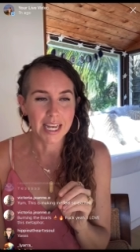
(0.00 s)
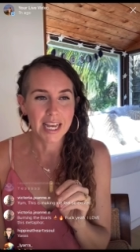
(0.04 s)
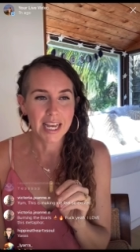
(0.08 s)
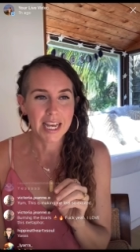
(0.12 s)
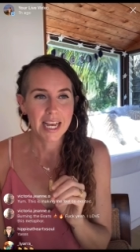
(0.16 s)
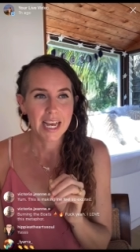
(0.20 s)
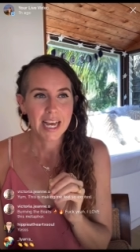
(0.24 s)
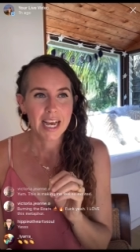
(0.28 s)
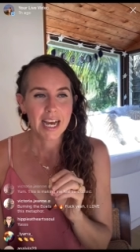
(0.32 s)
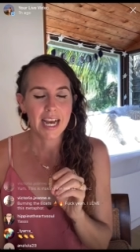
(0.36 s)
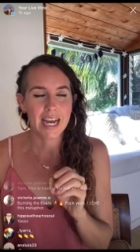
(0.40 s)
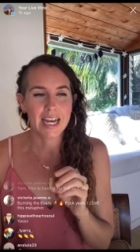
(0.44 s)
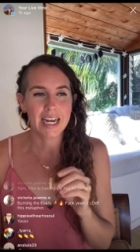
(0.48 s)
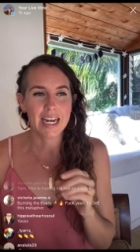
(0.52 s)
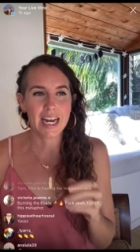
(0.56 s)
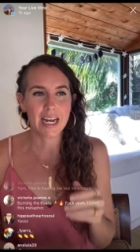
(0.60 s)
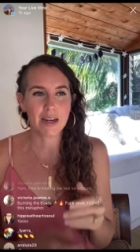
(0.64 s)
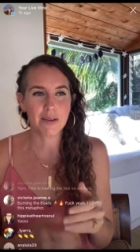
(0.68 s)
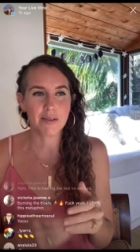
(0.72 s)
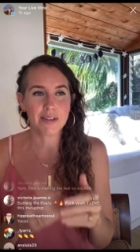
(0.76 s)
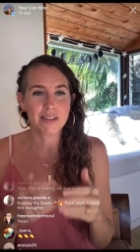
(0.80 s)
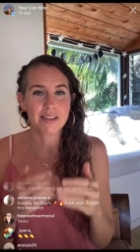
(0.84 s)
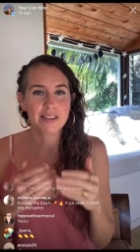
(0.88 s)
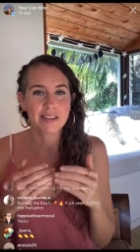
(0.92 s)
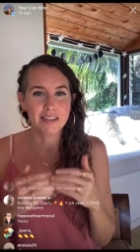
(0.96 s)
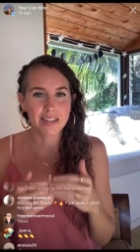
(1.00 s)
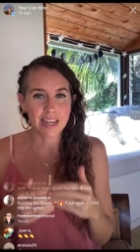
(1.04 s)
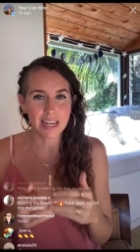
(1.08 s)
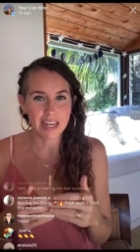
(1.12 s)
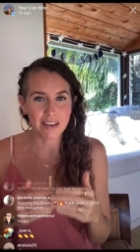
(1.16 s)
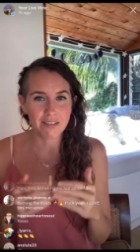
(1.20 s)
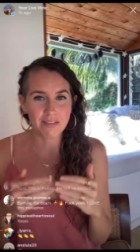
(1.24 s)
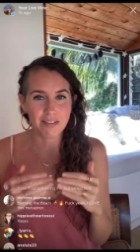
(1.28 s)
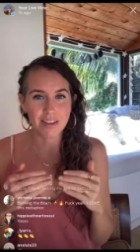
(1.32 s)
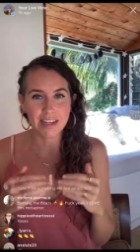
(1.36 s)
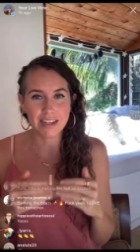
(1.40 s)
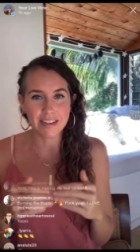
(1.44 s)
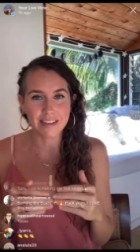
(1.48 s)
And I was
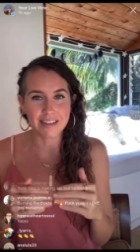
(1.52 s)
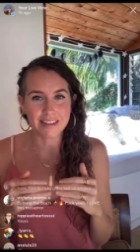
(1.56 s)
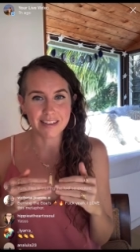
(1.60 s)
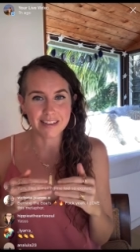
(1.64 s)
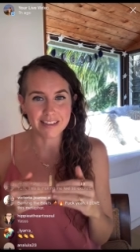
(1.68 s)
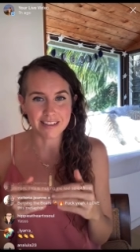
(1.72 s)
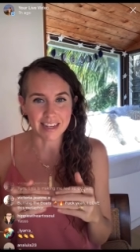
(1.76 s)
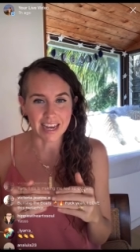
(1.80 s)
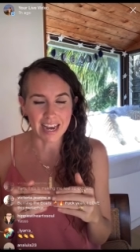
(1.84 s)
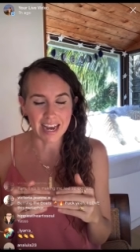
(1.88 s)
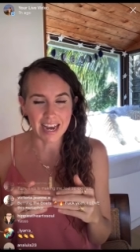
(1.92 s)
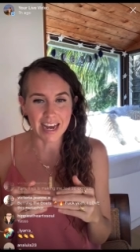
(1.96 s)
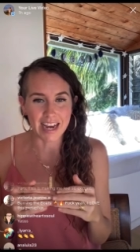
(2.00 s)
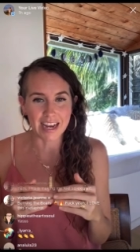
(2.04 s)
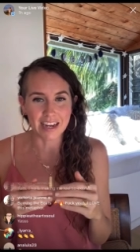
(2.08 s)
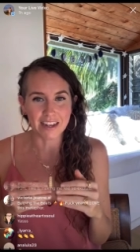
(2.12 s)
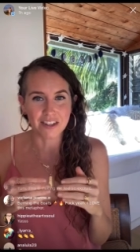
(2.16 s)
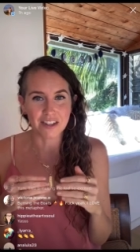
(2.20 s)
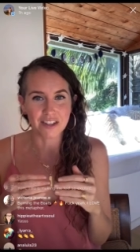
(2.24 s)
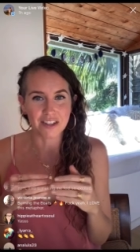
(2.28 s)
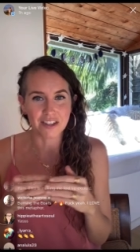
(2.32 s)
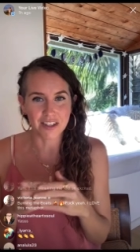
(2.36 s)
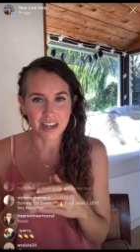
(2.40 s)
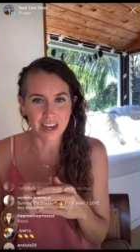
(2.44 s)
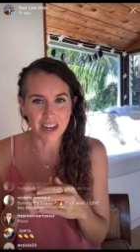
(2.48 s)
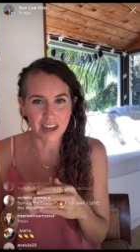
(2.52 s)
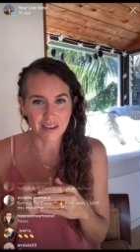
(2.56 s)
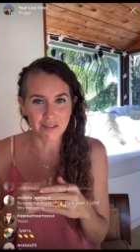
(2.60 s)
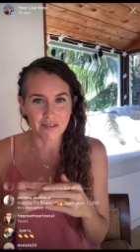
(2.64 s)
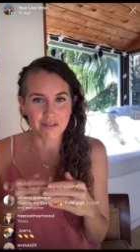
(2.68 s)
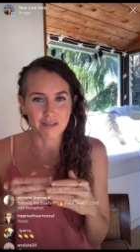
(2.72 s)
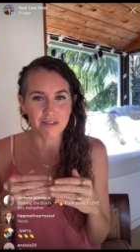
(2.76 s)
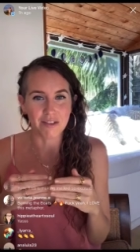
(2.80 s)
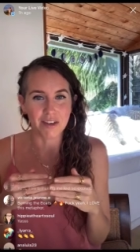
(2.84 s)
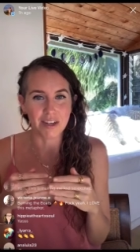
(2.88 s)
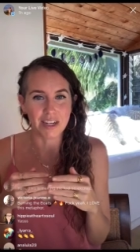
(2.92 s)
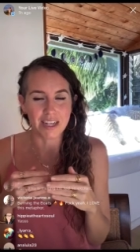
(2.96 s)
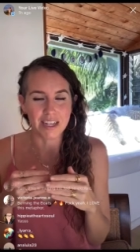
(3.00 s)
saving this cash
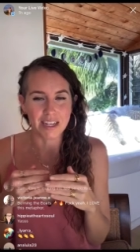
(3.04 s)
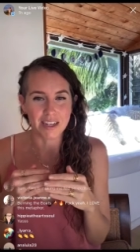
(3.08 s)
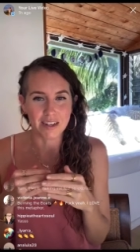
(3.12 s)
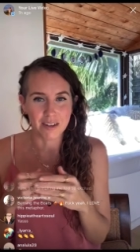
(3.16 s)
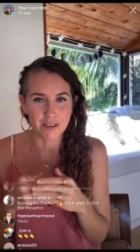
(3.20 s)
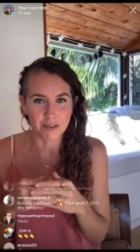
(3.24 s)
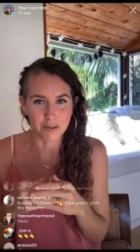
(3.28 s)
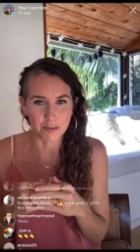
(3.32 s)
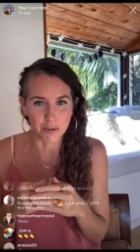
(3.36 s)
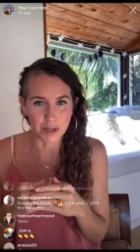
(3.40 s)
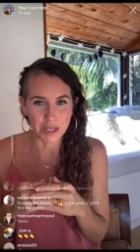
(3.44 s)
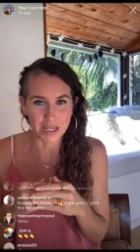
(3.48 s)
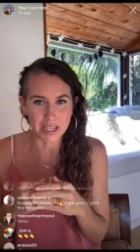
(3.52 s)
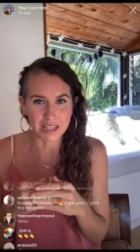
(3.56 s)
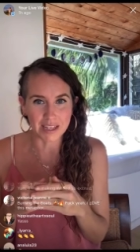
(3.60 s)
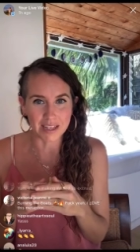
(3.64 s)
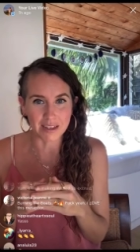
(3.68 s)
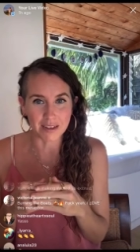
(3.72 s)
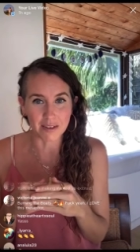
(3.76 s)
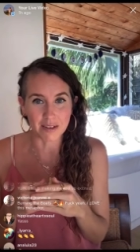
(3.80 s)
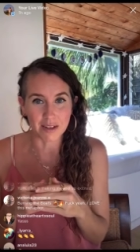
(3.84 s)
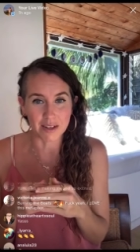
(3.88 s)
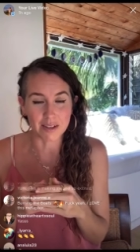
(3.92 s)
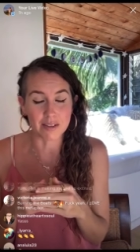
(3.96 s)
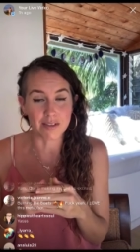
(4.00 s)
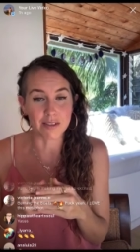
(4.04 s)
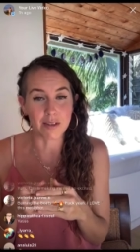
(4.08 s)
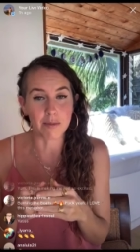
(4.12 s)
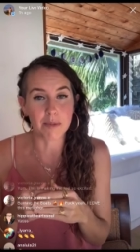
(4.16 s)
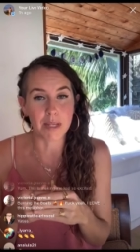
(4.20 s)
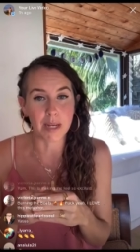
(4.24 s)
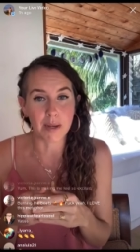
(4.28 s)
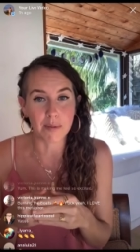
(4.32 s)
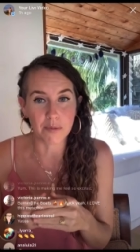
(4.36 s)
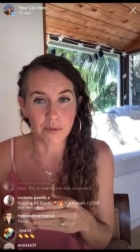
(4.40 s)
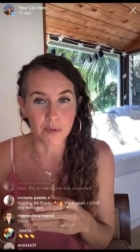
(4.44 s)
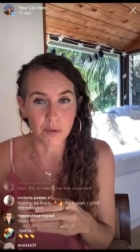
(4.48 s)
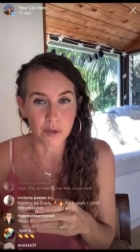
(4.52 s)
every week because
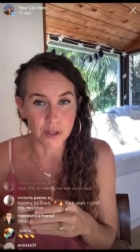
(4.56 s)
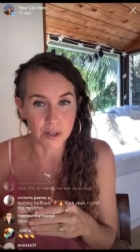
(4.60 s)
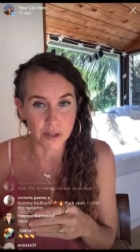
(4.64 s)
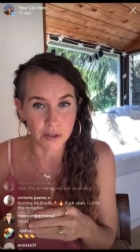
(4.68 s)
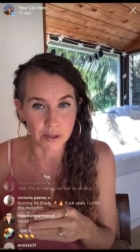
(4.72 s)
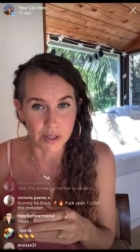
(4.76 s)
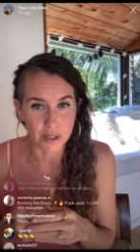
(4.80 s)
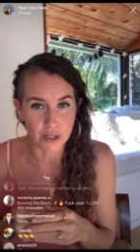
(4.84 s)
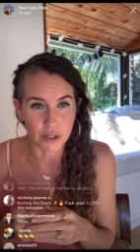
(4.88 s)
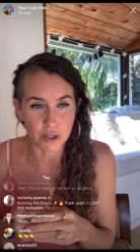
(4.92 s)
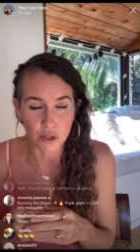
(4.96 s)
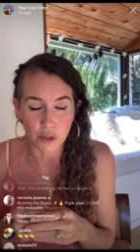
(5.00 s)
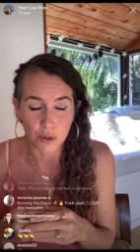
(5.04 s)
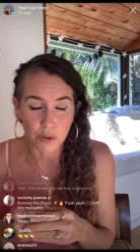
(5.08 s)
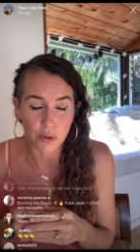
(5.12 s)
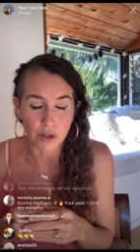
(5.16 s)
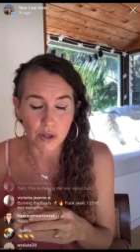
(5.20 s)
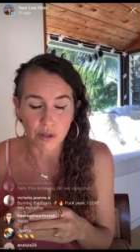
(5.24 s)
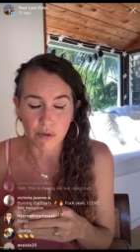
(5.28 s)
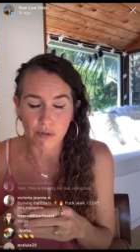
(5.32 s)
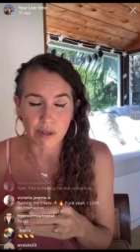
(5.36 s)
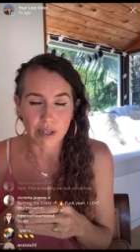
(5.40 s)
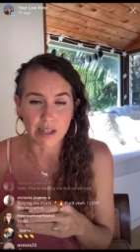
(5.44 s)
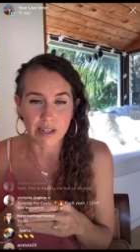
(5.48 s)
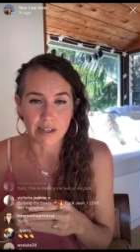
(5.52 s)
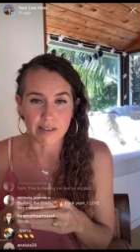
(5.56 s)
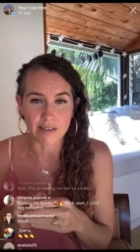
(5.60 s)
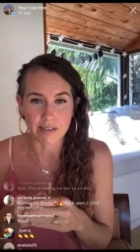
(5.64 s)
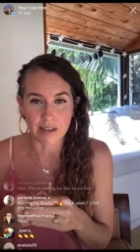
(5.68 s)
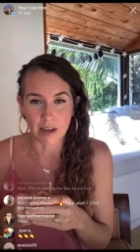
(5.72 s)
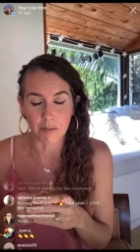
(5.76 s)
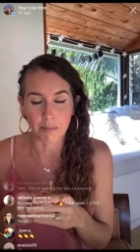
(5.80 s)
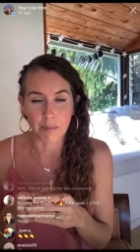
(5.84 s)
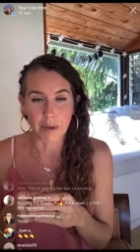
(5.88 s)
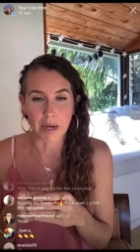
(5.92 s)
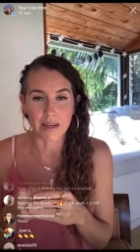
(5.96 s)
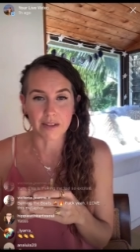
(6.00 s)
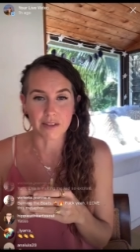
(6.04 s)
sometimes we were doing two or three sound
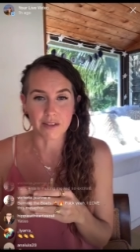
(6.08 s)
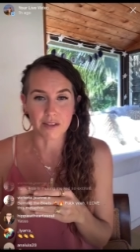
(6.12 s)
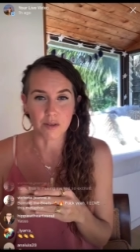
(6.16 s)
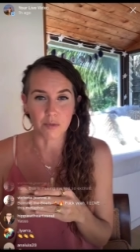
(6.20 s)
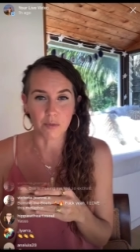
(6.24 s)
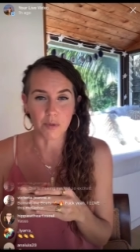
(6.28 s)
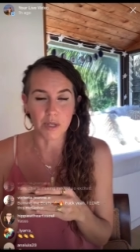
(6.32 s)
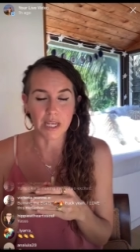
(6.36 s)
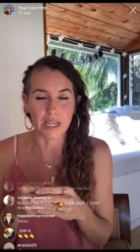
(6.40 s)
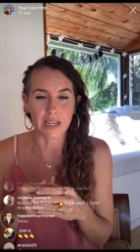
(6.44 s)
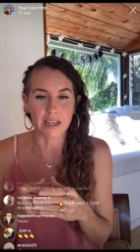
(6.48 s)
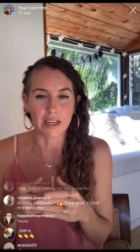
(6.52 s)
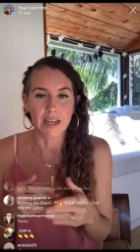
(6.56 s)
baths a week.